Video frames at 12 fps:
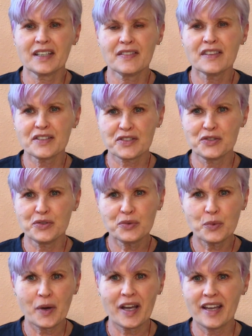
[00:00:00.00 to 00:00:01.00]
in this new
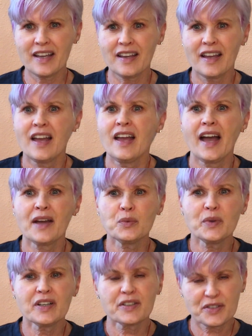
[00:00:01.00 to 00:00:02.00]
way, and
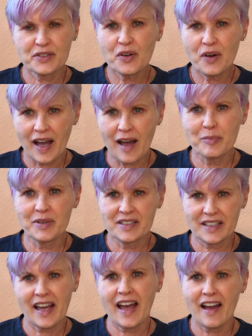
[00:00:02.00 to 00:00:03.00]
we are so happy to
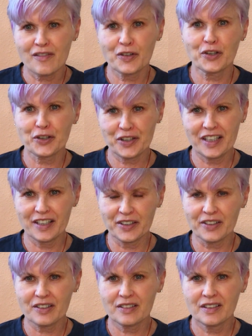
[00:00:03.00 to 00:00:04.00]
have her
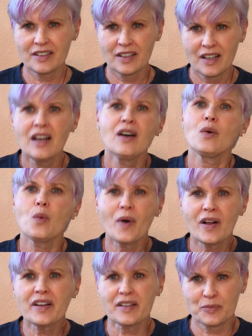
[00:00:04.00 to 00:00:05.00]
here.
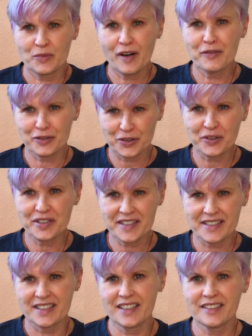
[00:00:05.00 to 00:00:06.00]
Welcome, Reverend
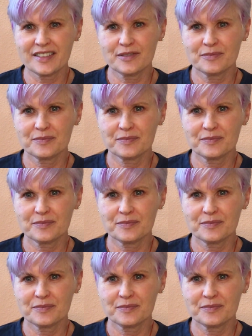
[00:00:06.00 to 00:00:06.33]
Christine.